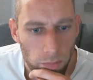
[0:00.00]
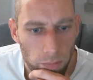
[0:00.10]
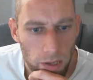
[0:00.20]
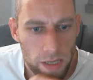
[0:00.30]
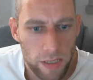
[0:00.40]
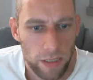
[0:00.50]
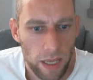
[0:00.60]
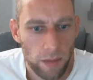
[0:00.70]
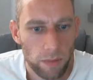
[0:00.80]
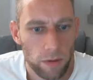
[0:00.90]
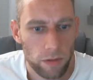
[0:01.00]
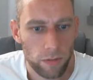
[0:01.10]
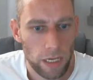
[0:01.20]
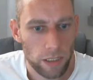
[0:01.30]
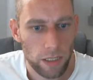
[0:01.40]
Bistable
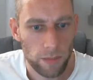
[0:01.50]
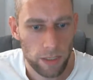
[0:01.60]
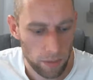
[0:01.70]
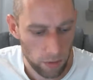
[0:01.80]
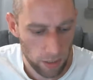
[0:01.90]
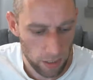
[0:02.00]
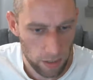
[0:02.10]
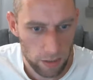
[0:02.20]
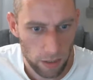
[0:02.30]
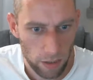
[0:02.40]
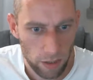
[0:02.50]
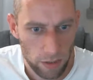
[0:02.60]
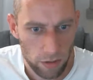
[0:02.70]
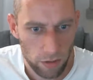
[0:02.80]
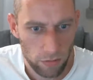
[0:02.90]
switch, let me see what that is. I think
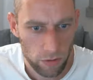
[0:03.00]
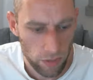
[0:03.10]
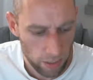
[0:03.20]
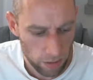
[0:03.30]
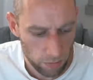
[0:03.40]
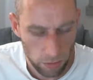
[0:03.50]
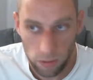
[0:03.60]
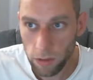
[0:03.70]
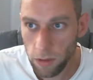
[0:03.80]
it's called retractable.